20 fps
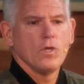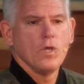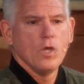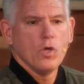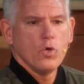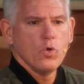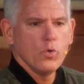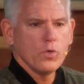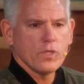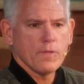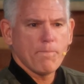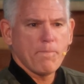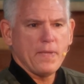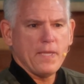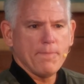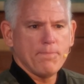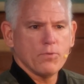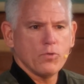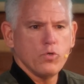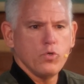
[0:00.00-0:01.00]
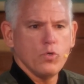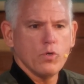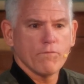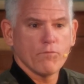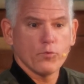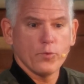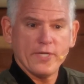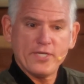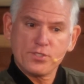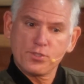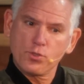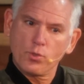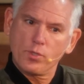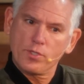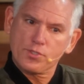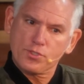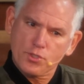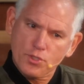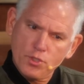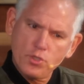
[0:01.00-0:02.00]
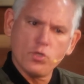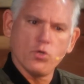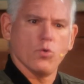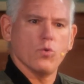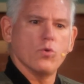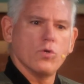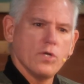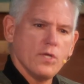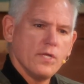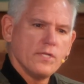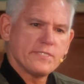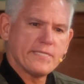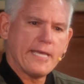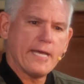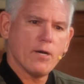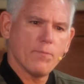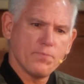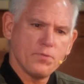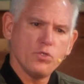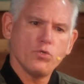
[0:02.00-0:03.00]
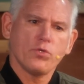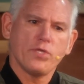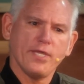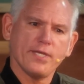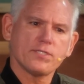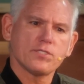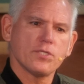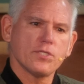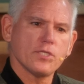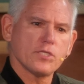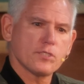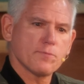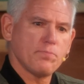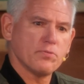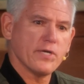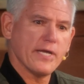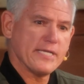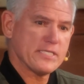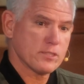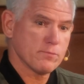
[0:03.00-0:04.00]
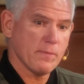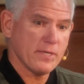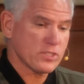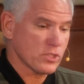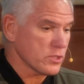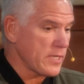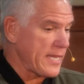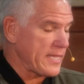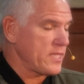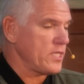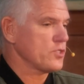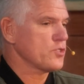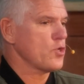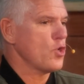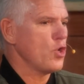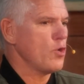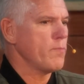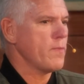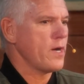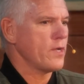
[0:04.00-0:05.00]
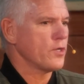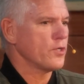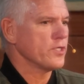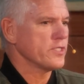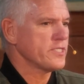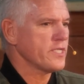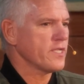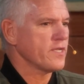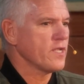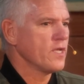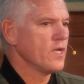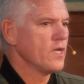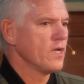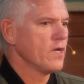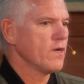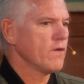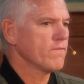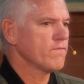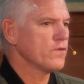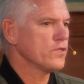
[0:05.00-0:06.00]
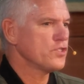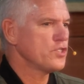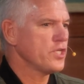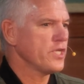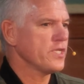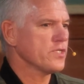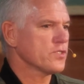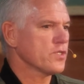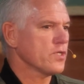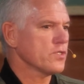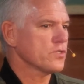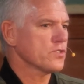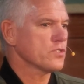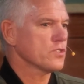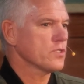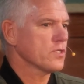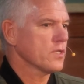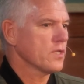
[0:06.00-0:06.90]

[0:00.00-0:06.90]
Who are the people who have resourced you to help you get to this place, much like this homeowner did for Jesus?